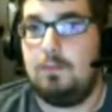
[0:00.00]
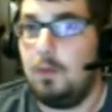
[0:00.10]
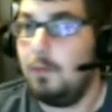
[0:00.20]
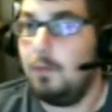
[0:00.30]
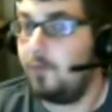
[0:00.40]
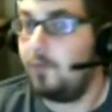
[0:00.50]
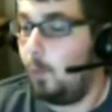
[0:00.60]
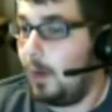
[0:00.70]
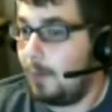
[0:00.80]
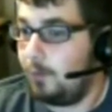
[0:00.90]
from what
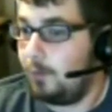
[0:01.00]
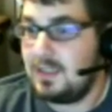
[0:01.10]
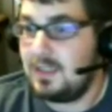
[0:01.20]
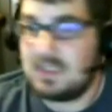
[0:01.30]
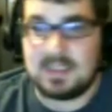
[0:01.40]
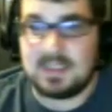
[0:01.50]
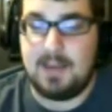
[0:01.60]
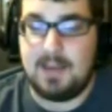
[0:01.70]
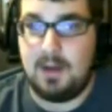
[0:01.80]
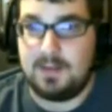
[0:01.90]
I'm reading, 6 to 8
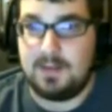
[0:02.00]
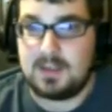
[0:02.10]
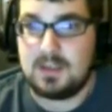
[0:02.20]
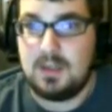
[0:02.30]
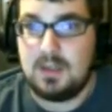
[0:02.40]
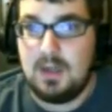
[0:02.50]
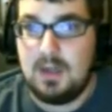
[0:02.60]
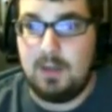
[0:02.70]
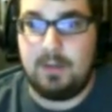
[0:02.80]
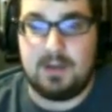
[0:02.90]
months
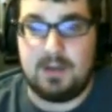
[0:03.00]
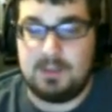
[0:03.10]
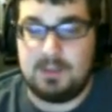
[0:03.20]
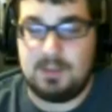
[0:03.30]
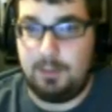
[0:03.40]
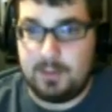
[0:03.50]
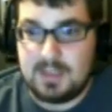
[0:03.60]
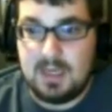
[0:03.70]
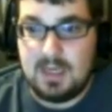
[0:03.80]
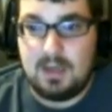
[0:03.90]
because he blew his
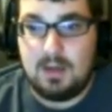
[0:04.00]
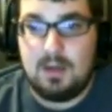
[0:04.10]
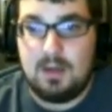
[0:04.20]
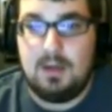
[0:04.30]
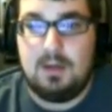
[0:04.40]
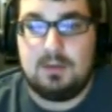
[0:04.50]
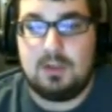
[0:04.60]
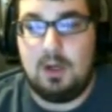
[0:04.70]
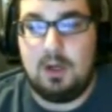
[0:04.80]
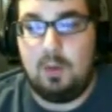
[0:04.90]
knee.
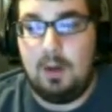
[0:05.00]
So